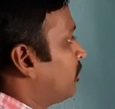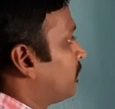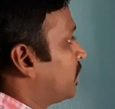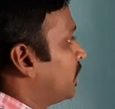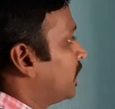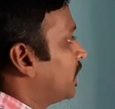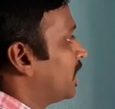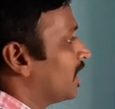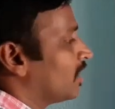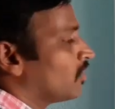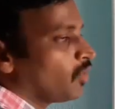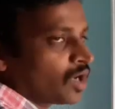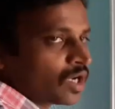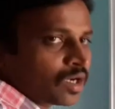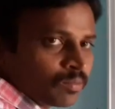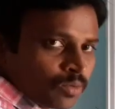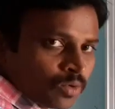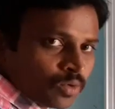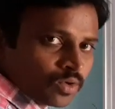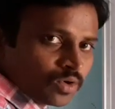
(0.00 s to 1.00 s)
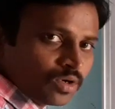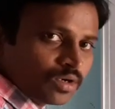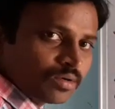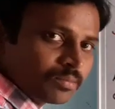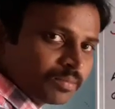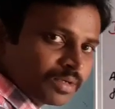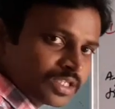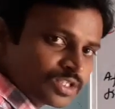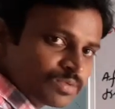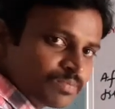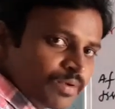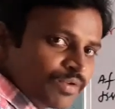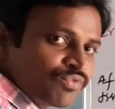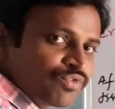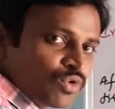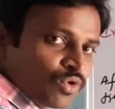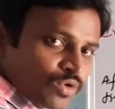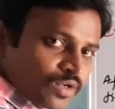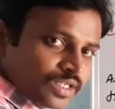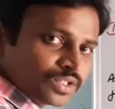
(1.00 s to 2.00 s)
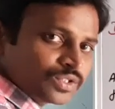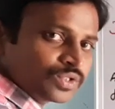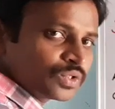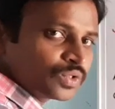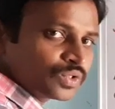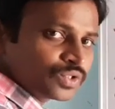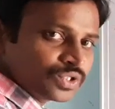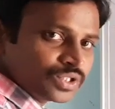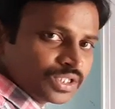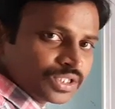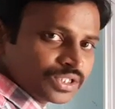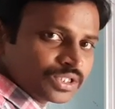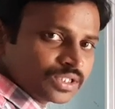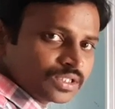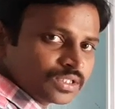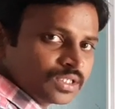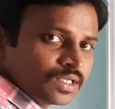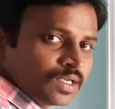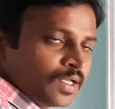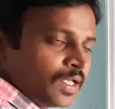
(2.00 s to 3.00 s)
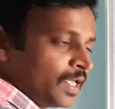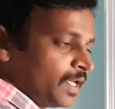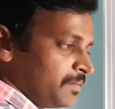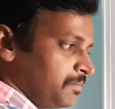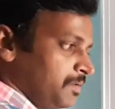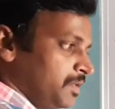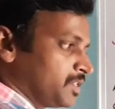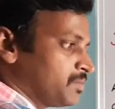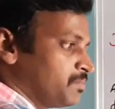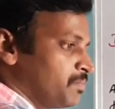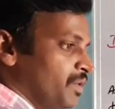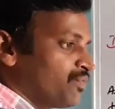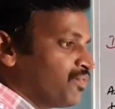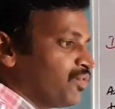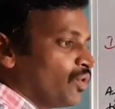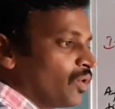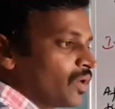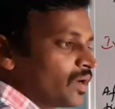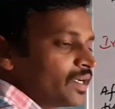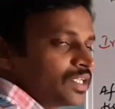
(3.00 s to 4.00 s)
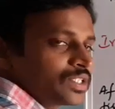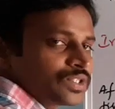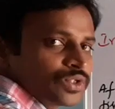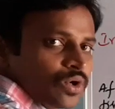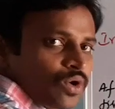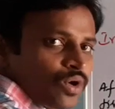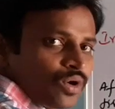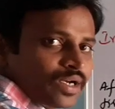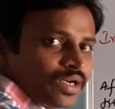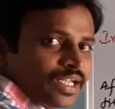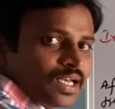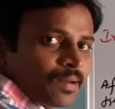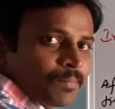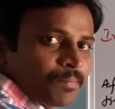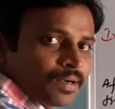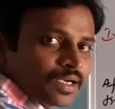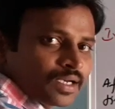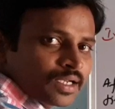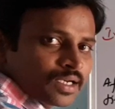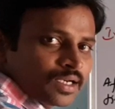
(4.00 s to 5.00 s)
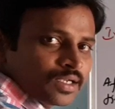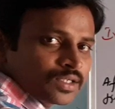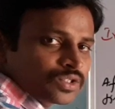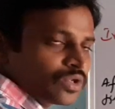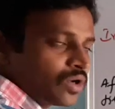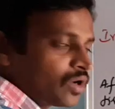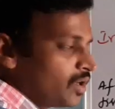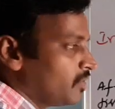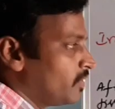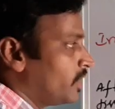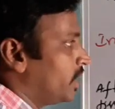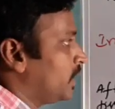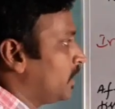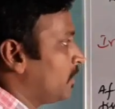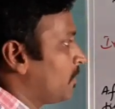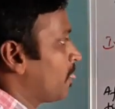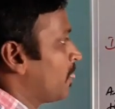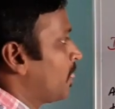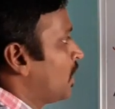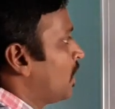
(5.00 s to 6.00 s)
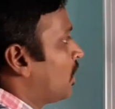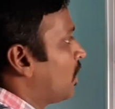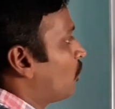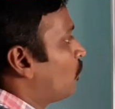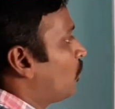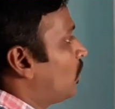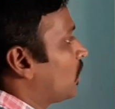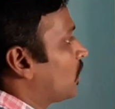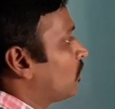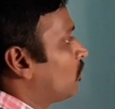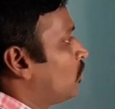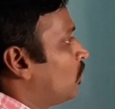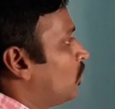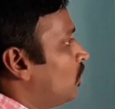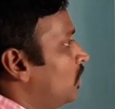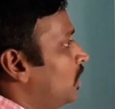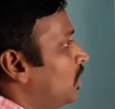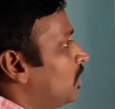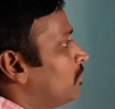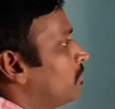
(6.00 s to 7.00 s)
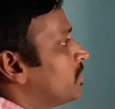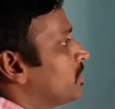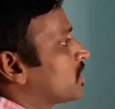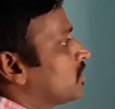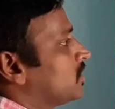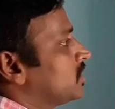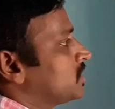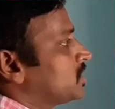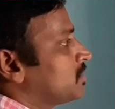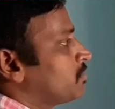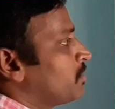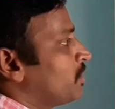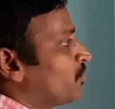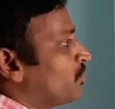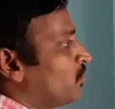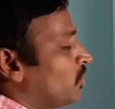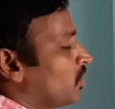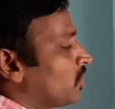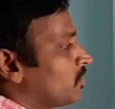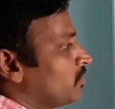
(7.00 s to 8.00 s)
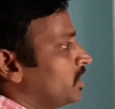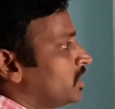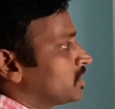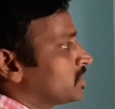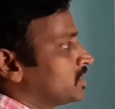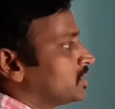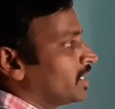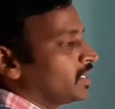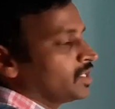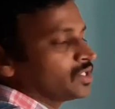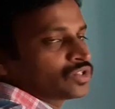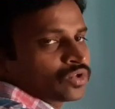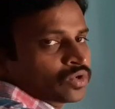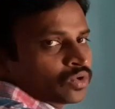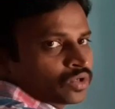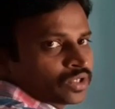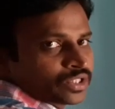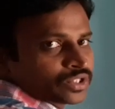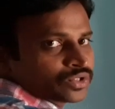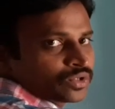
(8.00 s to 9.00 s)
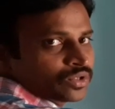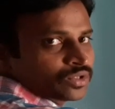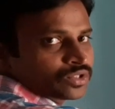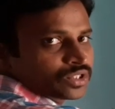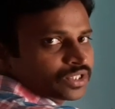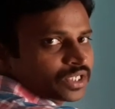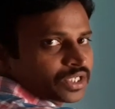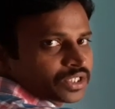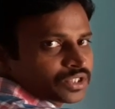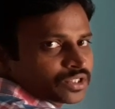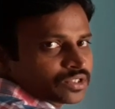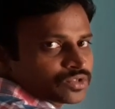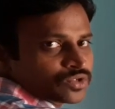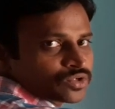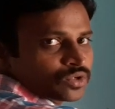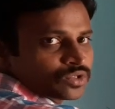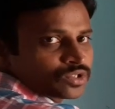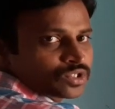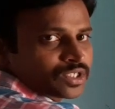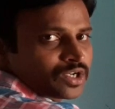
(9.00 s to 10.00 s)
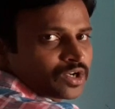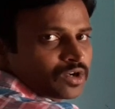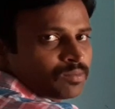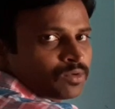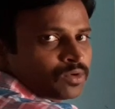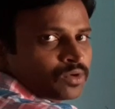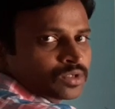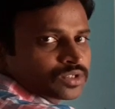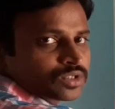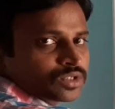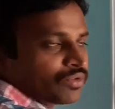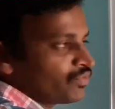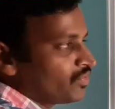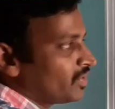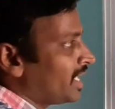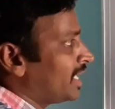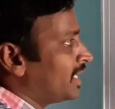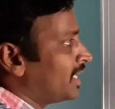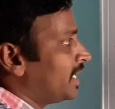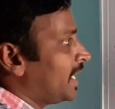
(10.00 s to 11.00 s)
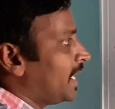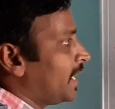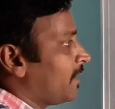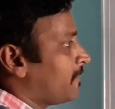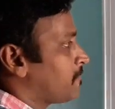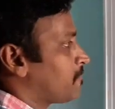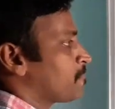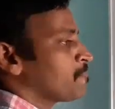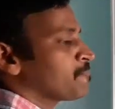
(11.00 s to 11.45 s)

I am taking 1 mole, means before dissociation, means before dissolved in a particular solvent, 1 mole, because before means there is no dissociation, so 0 moles of Na.